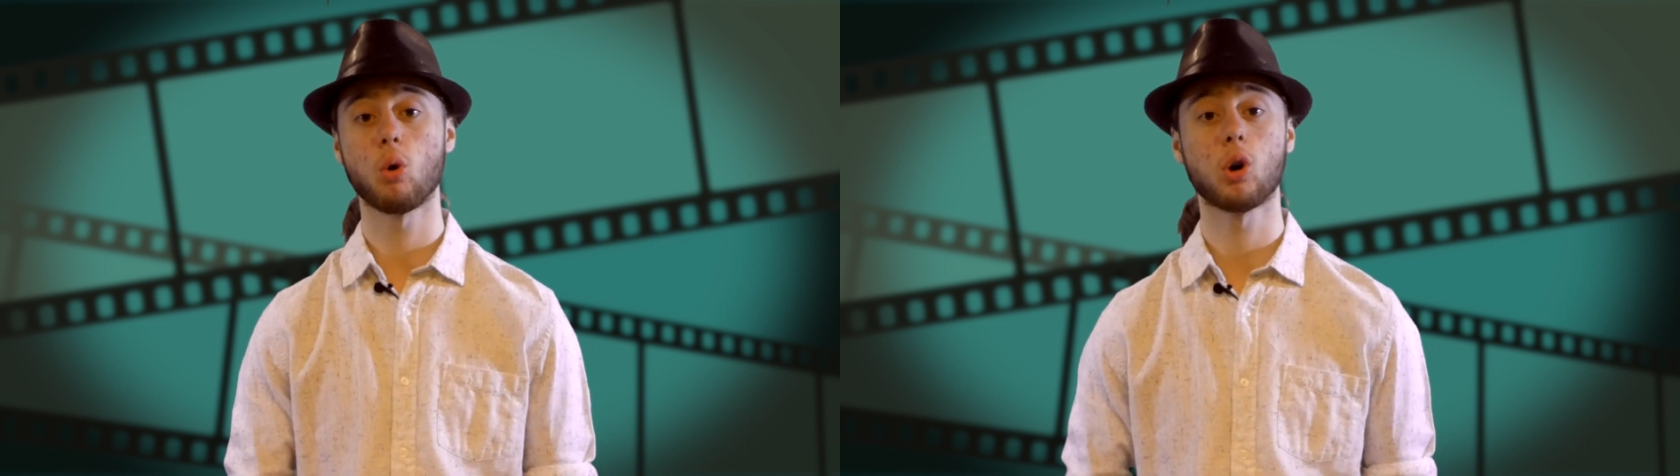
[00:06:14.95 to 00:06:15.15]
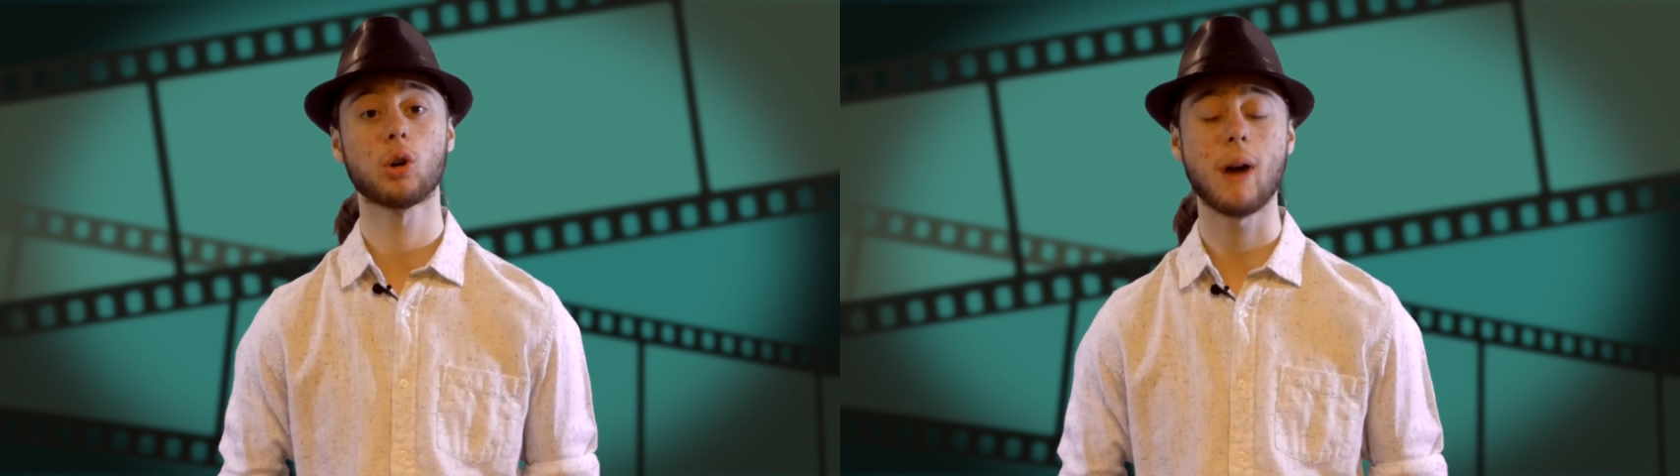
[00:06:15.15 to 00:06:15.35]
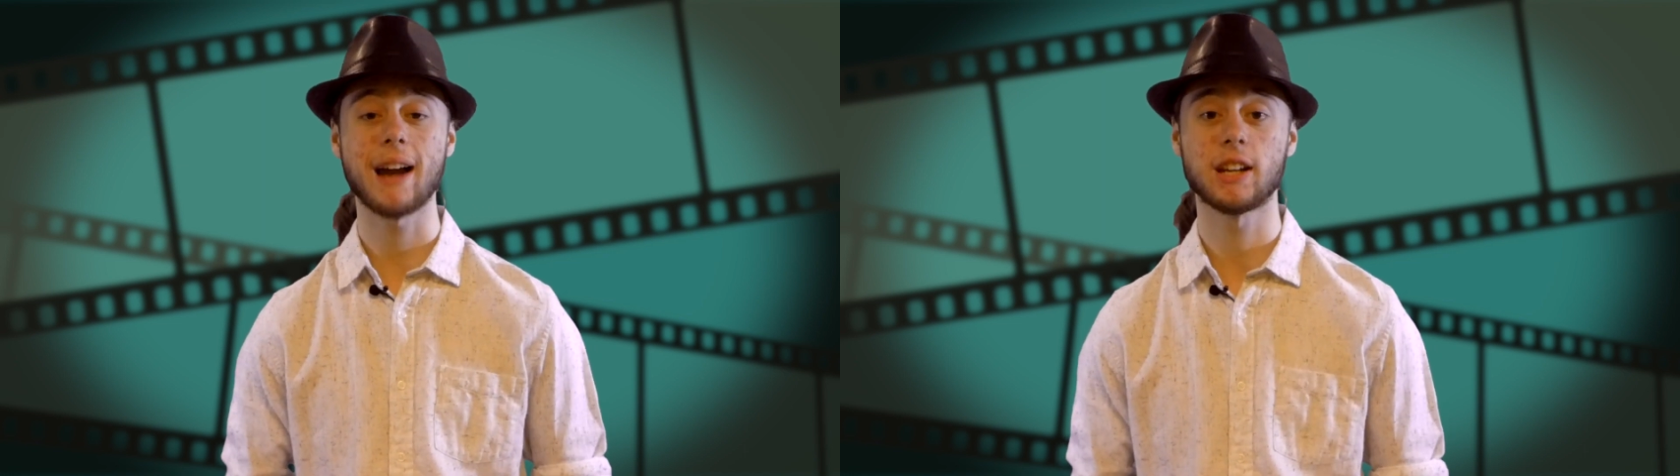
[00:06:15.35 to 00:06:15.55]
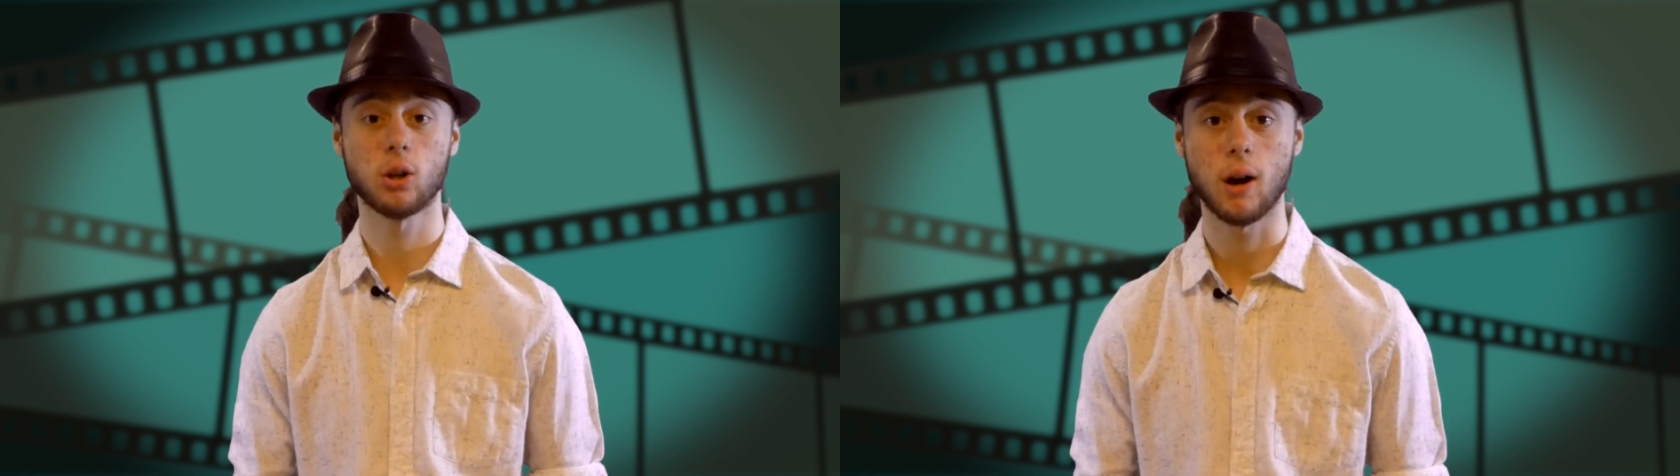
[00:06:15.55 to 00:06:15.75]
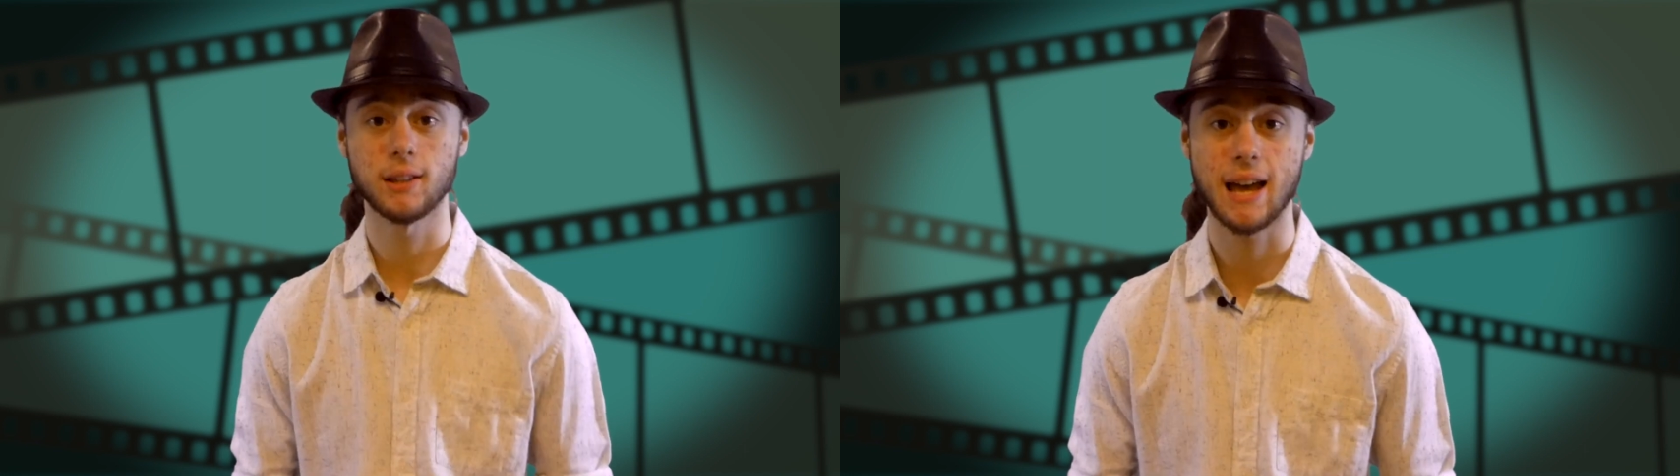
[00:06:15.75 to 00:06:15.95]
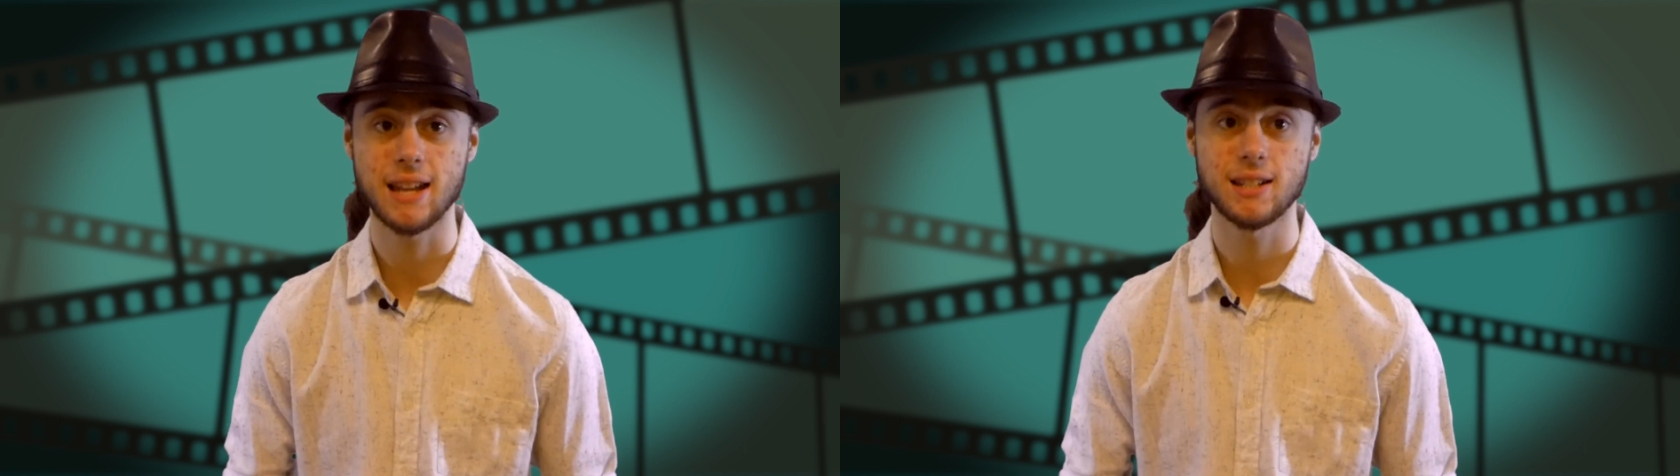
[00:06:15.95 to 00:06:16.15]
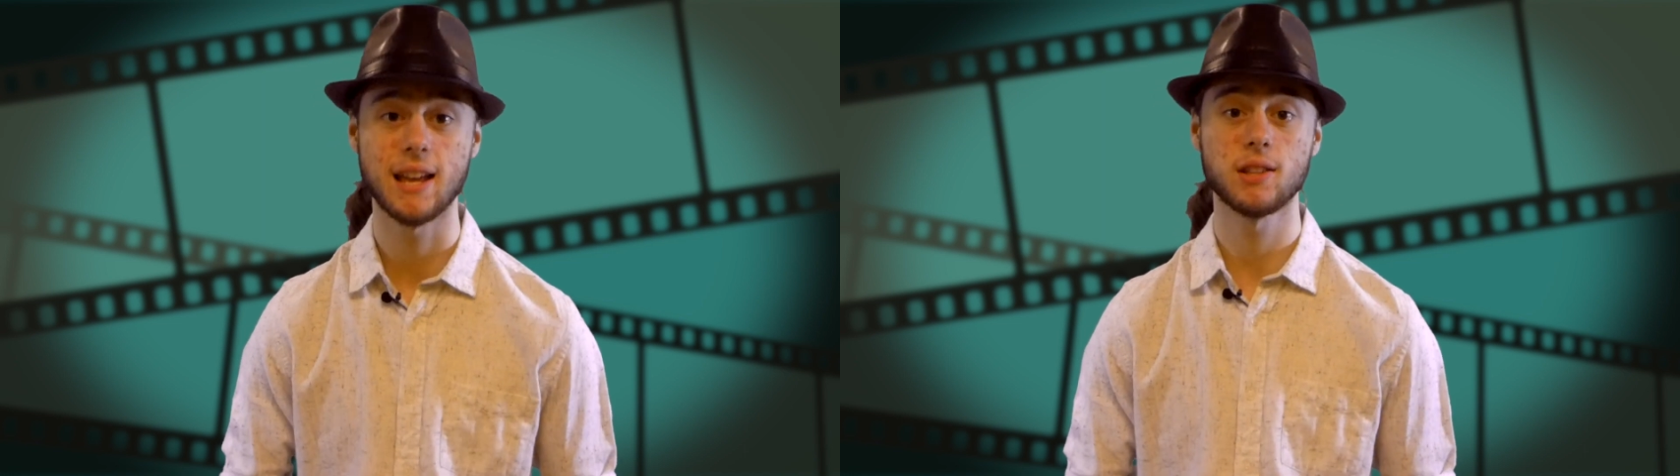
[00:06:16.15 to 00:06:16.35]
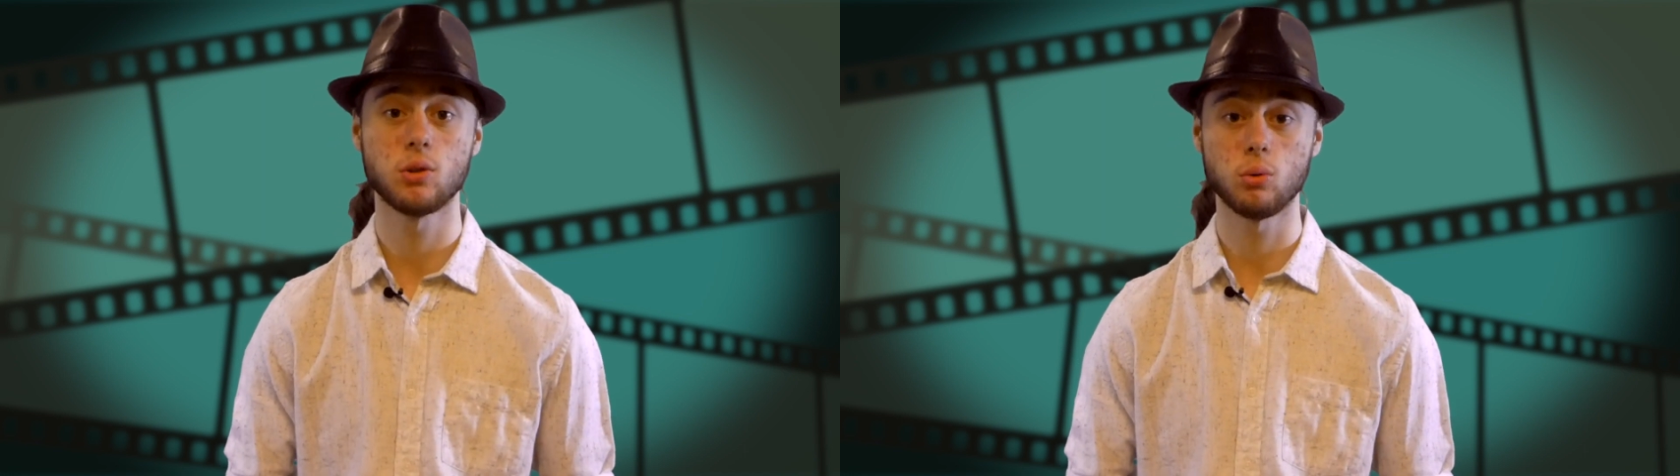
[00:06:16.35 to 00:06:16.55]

or cracking ground asset